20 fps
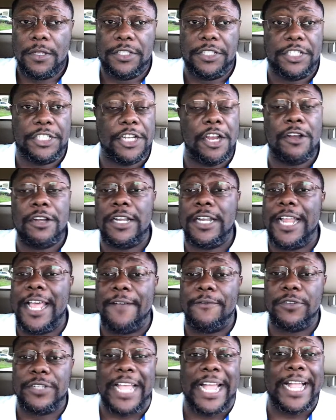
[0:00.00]
Certain
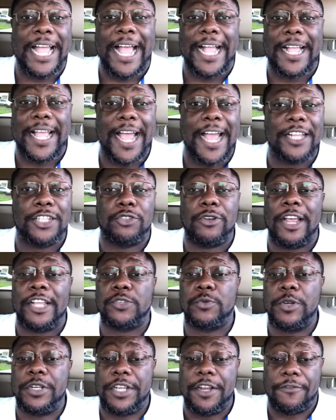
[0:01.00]
levels, I got
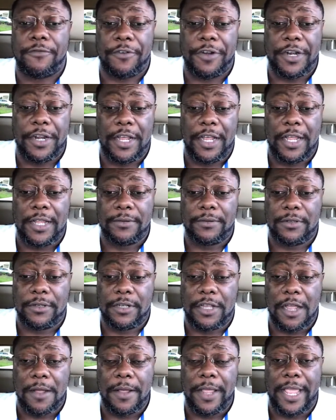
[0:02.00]
contracts with different
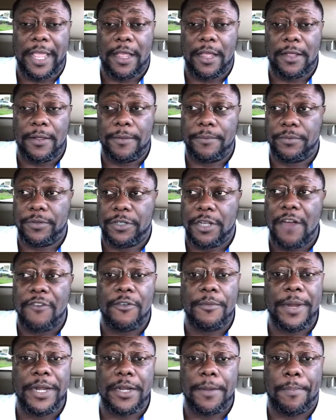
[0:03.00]

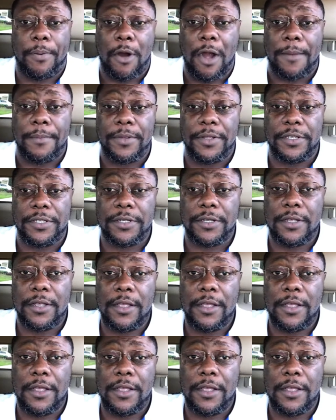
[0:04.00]
government departments.